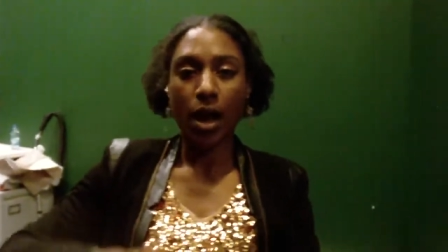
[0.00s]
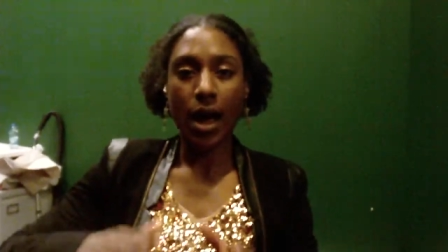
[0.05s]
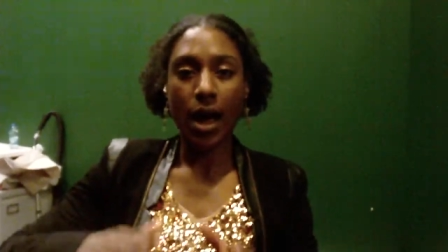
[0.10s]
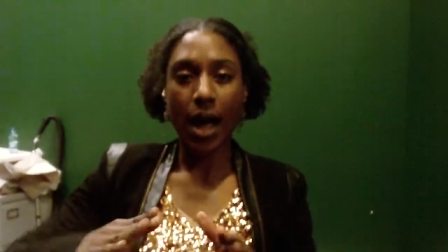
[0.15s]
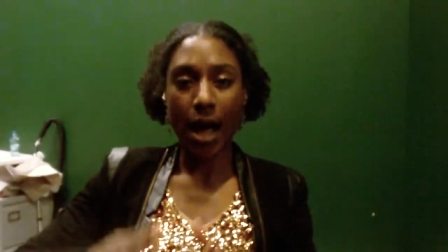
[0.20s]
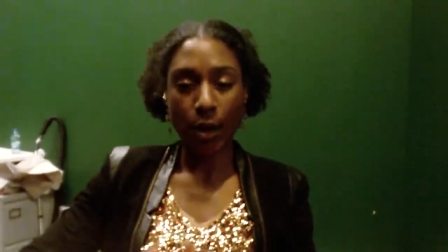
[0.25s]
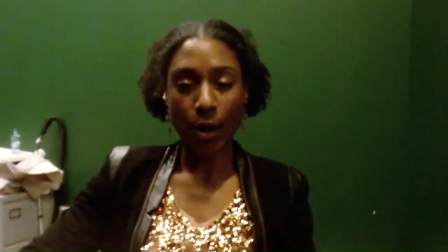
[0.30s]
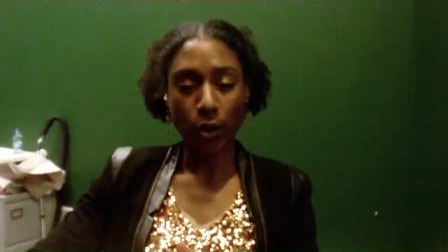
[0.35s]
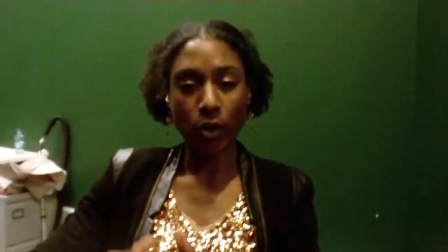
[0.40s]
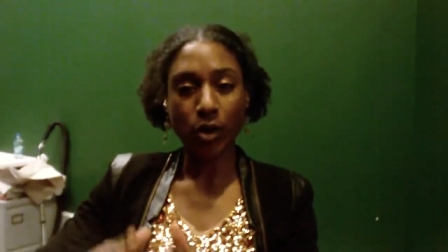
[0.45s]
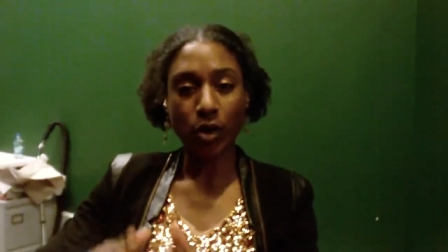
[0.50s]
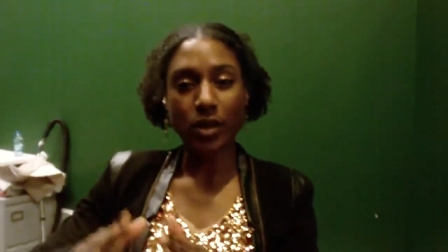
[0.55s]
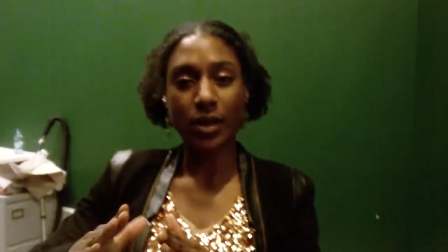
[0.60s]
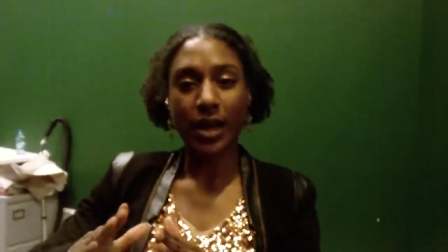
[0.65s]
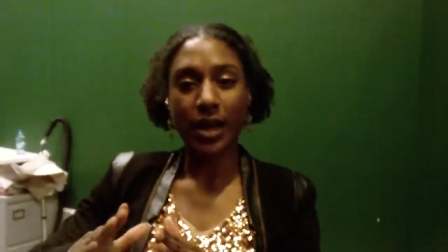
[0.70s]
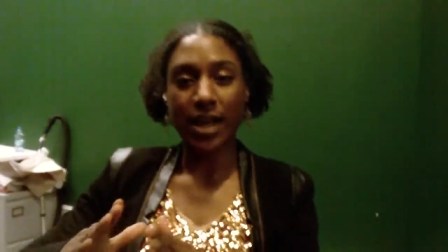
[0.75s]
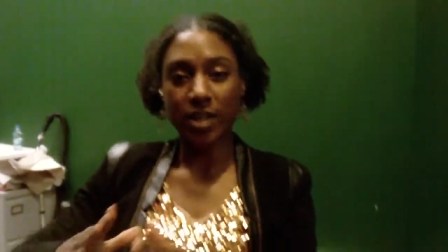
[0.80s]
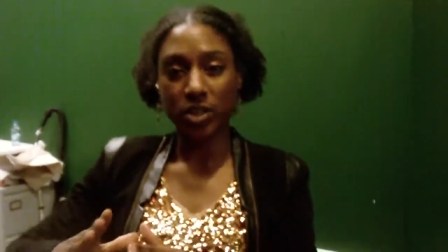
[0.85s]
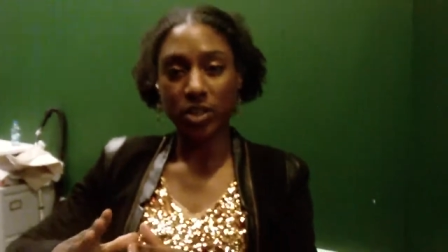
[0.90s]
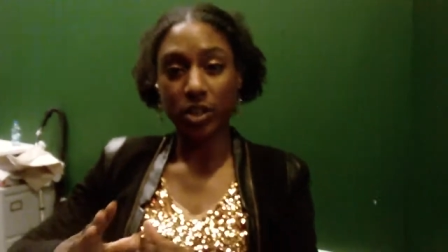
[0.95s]
how you can
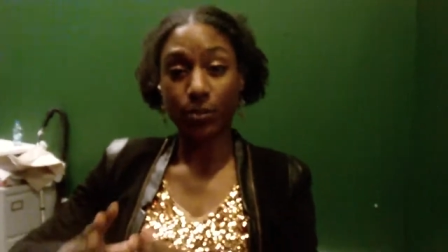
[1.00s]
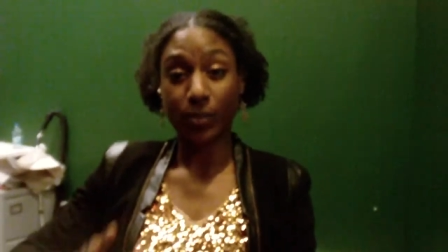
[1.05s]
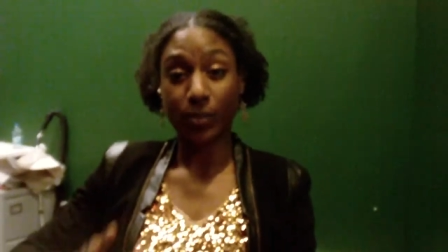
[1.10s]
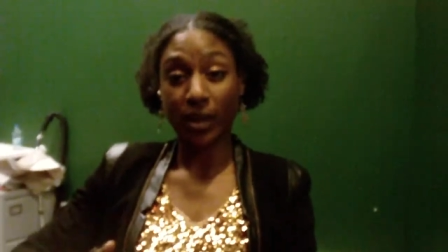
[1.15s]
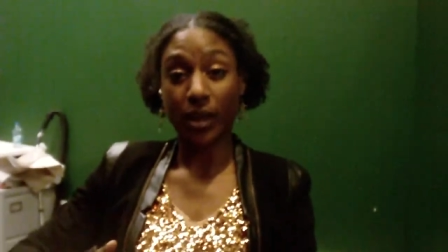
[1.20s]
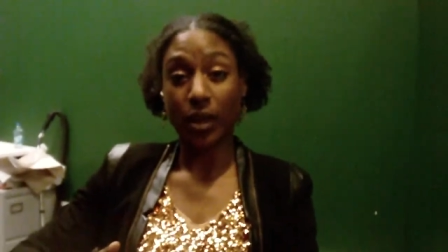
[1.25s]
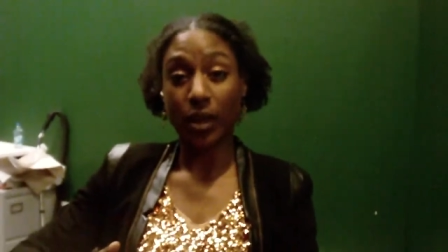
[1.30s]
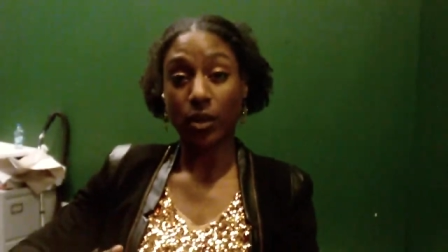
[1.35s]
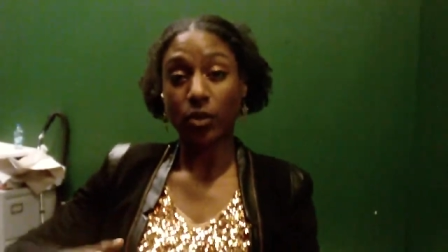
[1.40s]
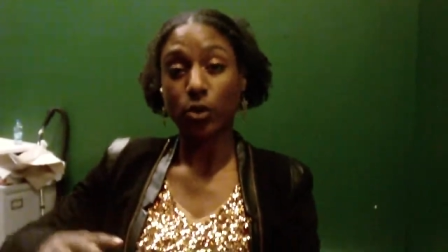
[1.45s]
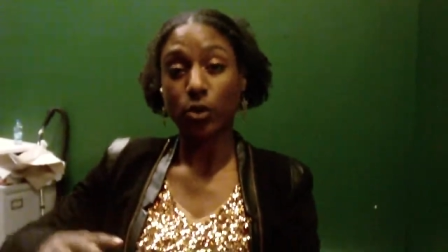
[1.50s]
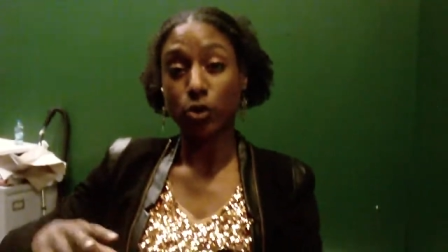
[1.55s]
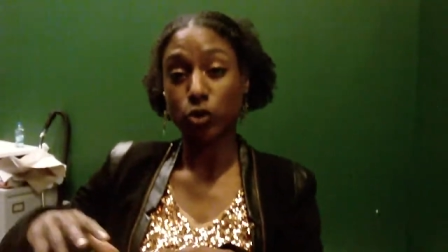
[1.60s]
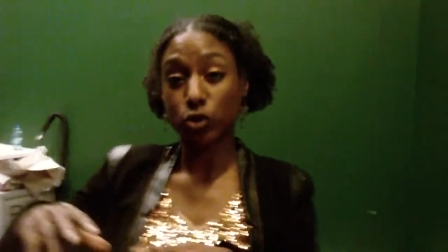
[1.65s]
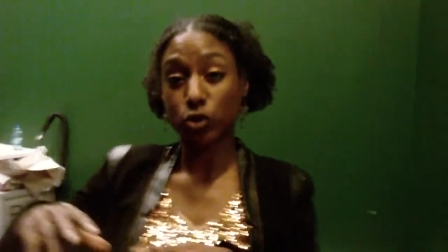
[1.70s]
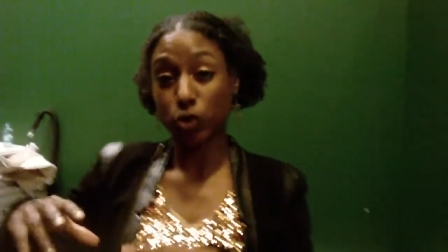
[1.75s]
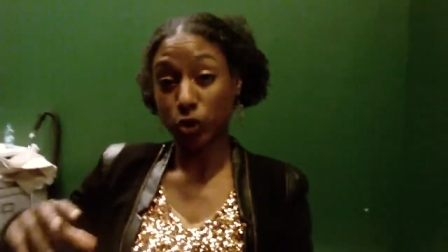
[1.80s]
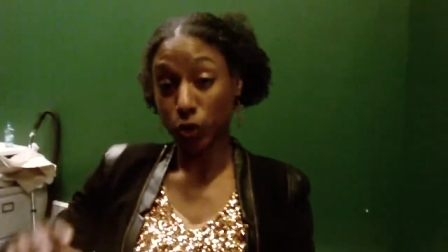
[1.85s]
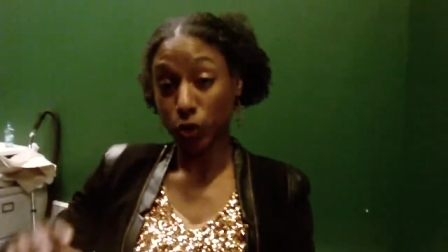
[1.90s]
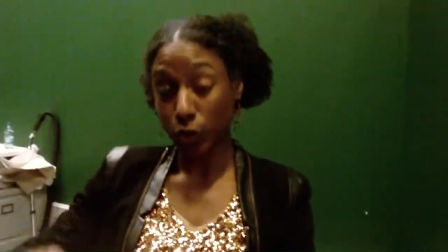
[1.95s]
actually be
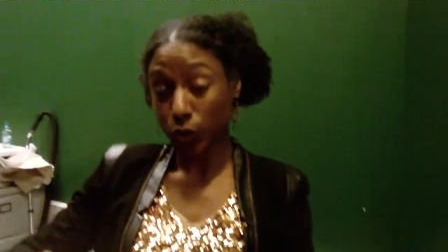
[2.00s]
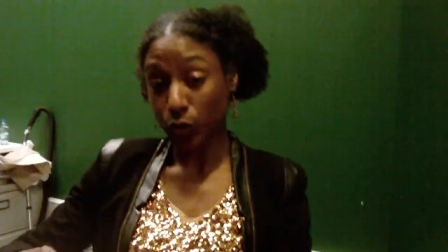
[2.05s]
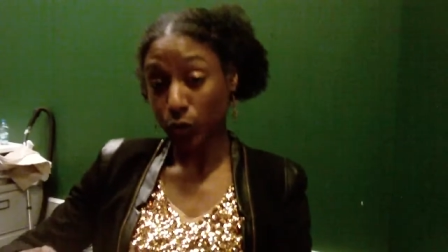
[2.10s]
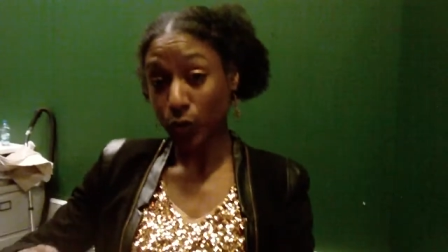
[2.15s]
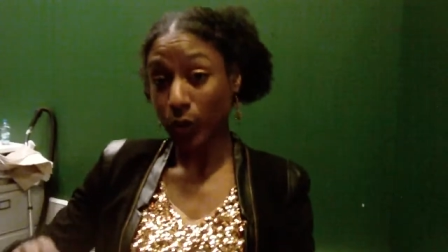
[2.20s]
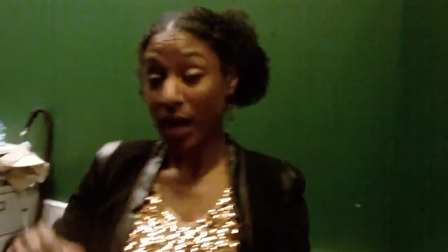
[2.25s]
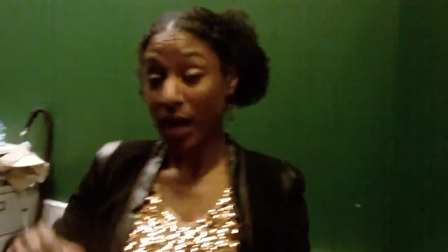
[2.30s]
nutritional,